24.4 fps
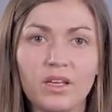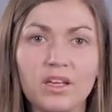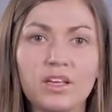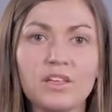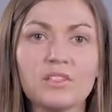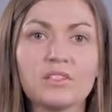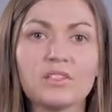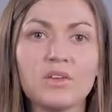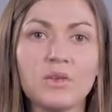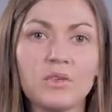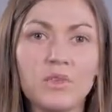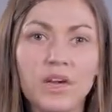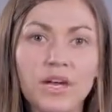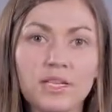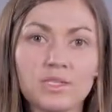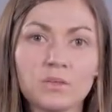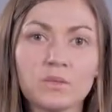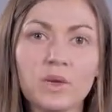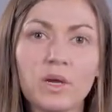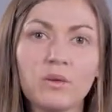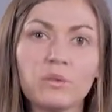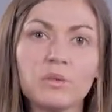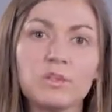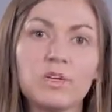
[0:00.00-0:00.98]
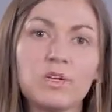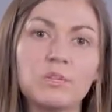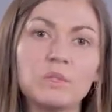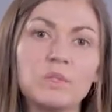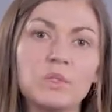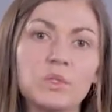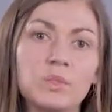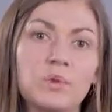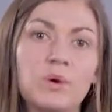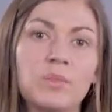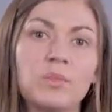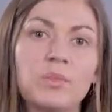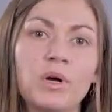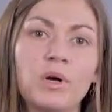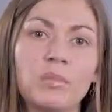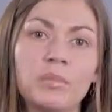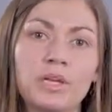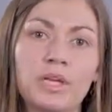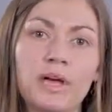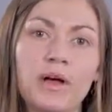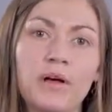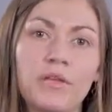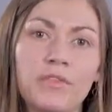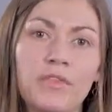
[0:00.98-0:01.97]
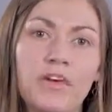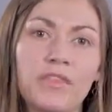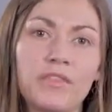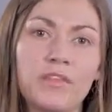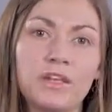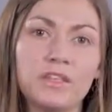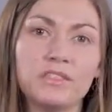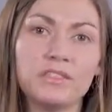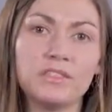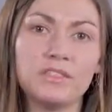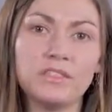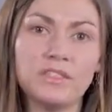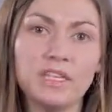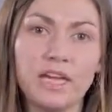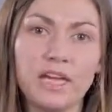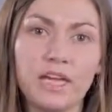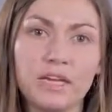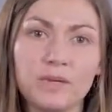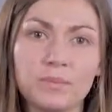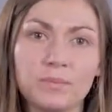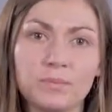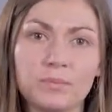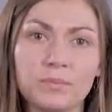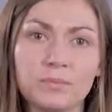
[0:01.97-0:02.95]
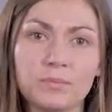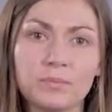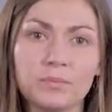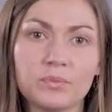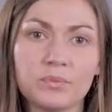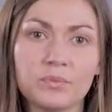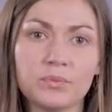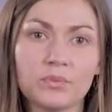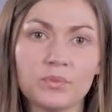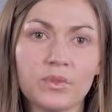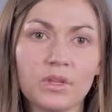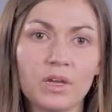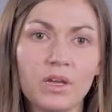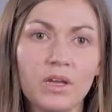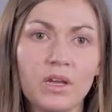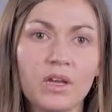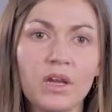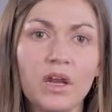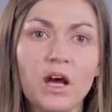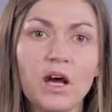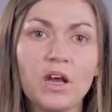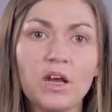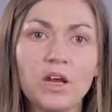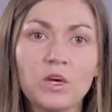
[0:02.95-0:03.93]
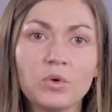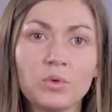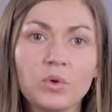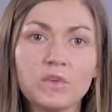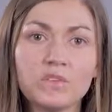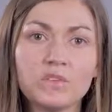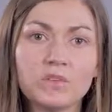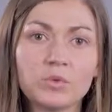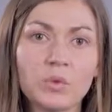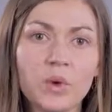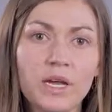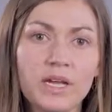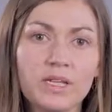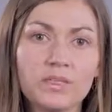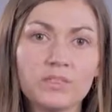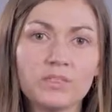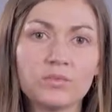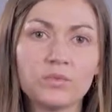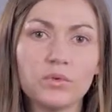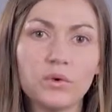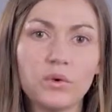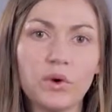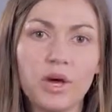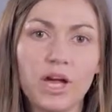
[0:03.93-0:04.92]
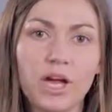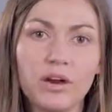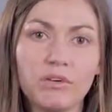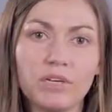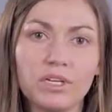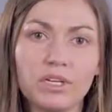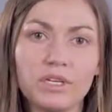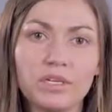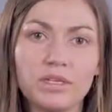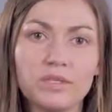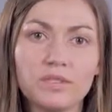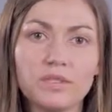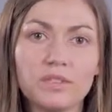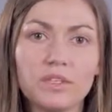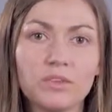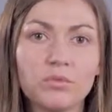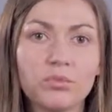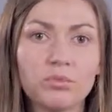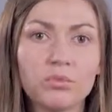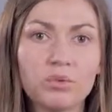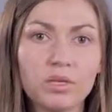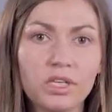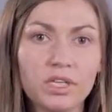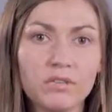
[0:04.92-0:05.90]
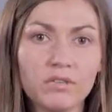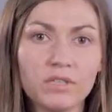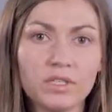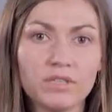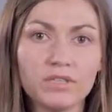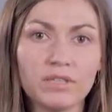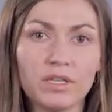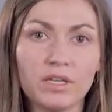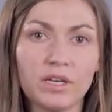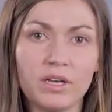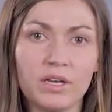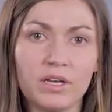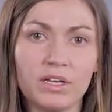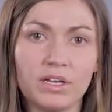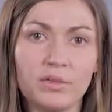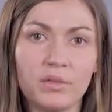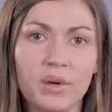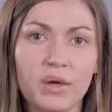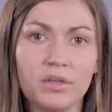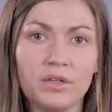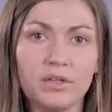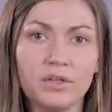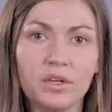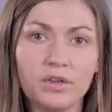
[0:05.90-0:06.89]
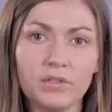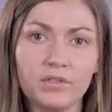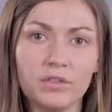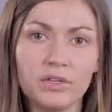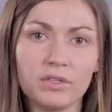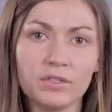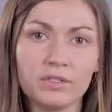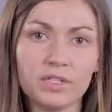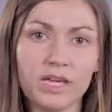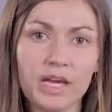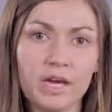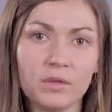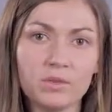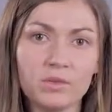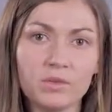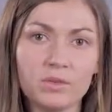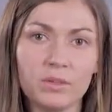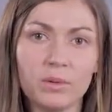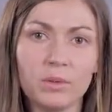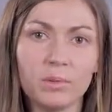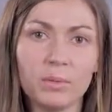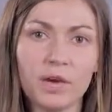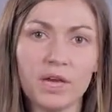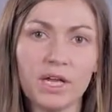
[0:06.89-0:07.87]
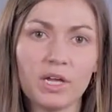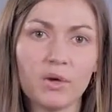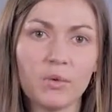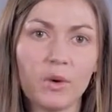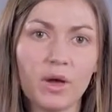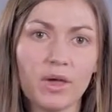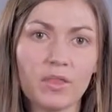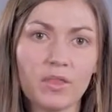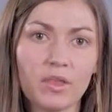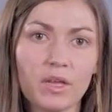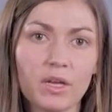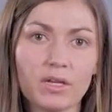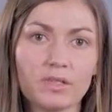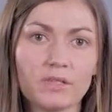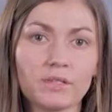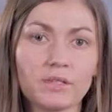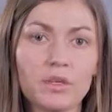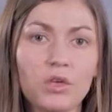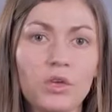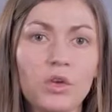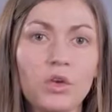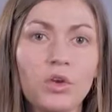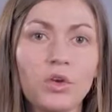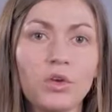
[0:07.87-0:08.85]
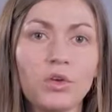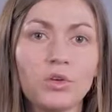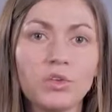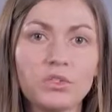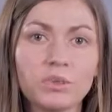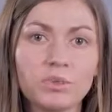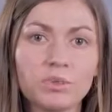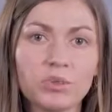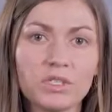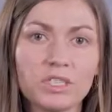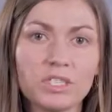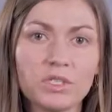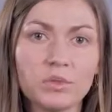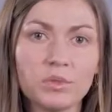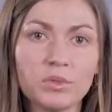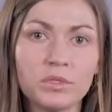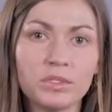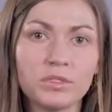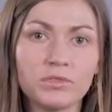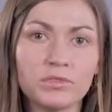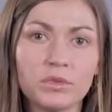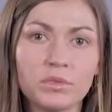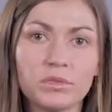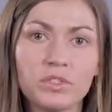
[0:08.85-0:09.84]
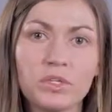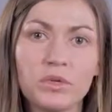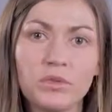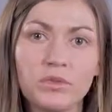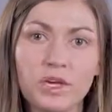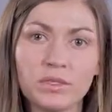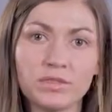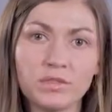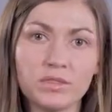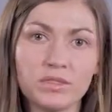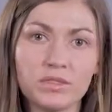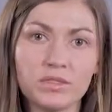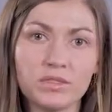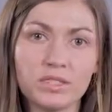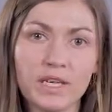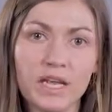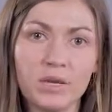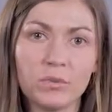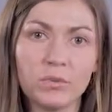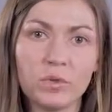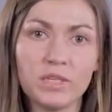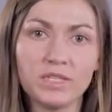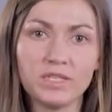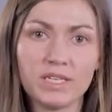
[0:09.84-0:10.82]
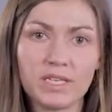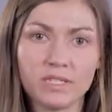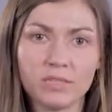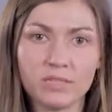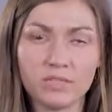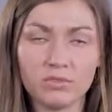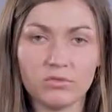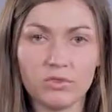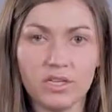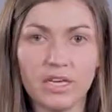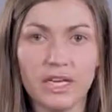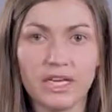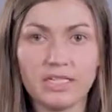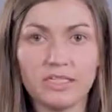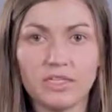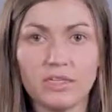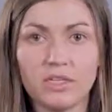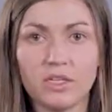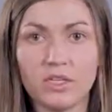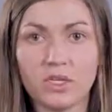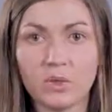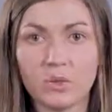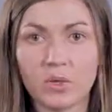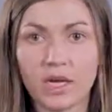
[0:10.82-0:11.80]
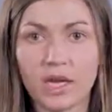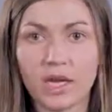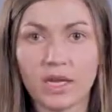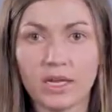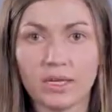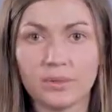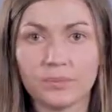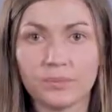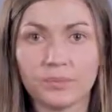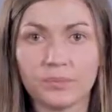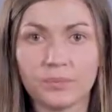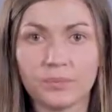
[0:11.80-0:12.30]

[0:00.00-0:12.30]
So that's where we're up to on public health ethics today. Along with Swain's 4 areas, you've previously heard about the Nuffield Council on Bioethics, whose principles from 2010 we tend to relate in the UK.